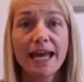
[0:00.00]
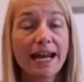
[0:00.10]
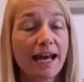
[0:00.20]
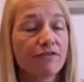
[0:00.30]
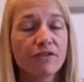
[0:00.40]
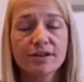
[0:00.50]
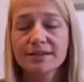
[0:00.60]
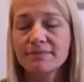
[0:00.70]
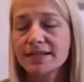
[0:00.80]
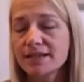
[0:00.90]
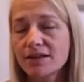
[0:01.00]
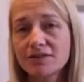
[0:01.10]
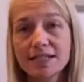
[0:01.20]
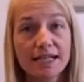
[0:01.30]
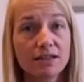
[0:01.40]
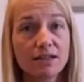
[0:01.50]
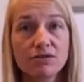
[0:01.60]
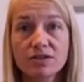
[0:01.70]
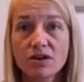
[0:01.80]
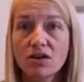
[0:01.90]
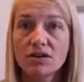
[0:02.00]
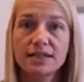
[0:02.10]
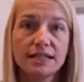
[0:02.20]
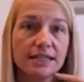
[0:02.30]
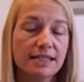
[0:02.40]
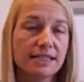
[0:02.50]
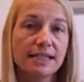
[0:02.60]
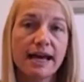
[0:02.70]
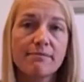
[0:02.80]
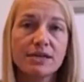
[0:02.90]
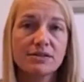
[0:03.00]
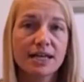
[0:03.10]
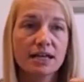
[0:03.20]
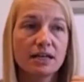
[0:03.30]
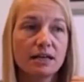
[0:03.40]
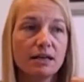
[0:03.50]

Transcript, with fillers: and I forced myself to sing those songs and listen to that music.